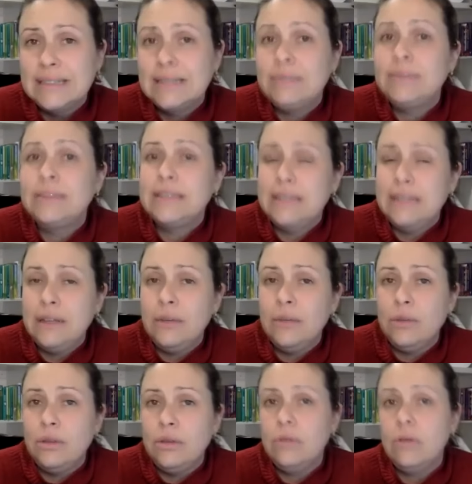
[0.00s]
and I'm sitting there
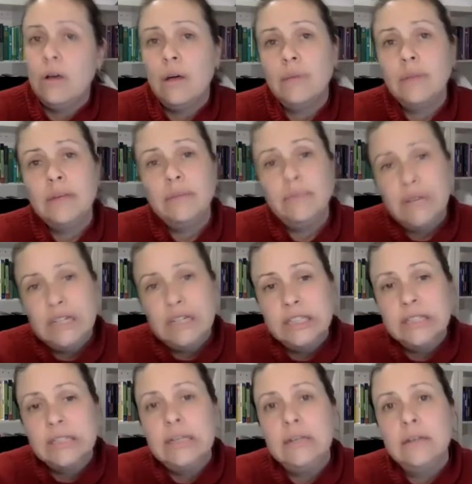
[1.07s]
with you calmly and
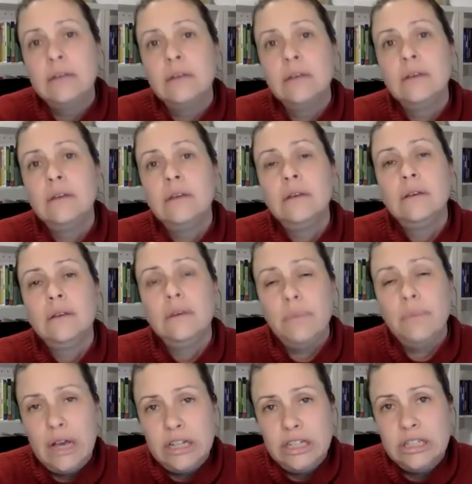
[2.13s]
patiently,
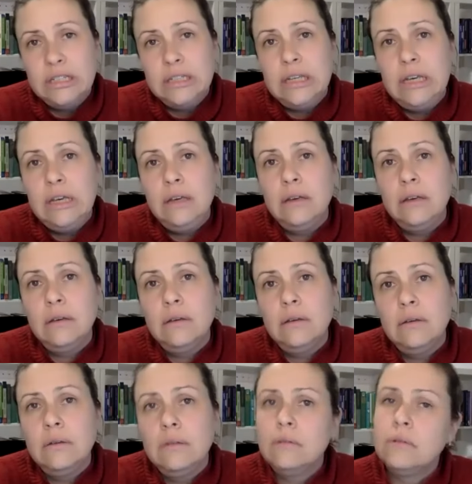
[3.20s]
compassionately,
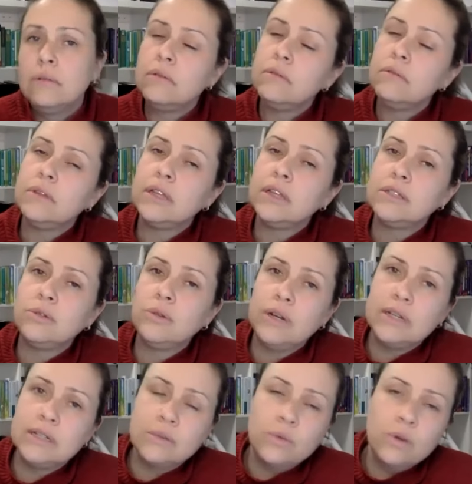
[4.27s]
that story
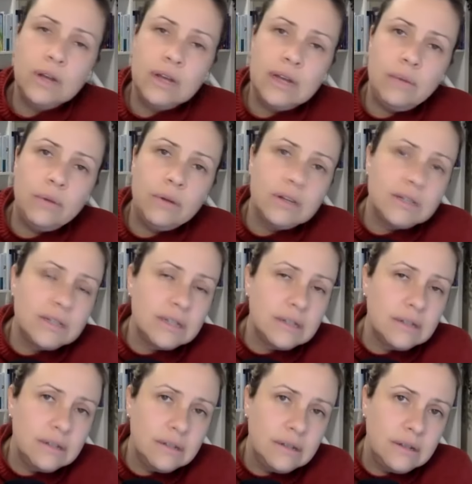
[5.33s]
doesn't work anymore, does
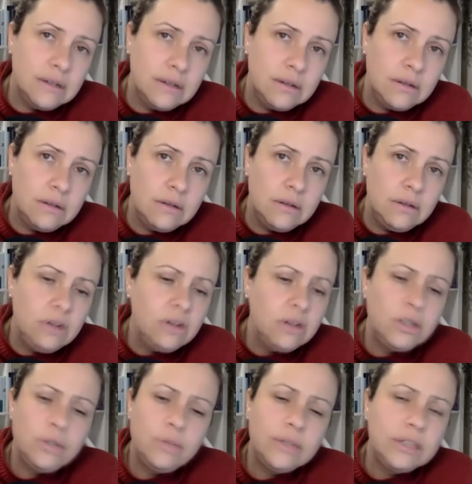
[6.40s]
it? You're
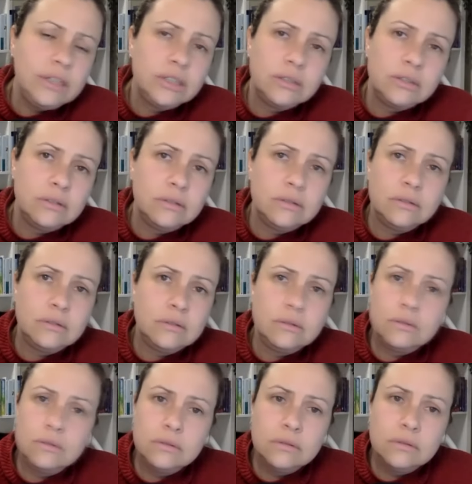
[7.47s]
not too much.
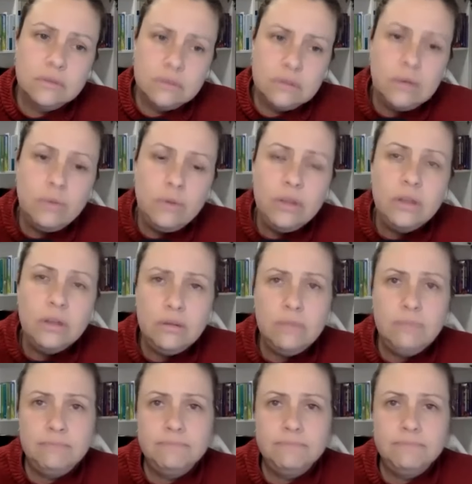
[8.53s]
I'm with you.